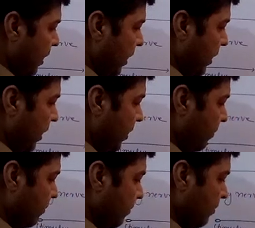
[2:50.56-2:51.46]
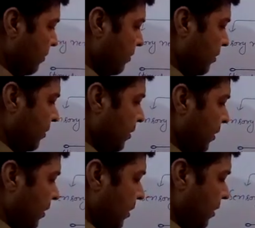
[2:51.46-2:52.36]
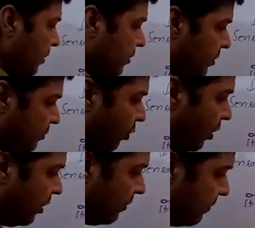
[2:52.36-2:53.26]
and now this is what?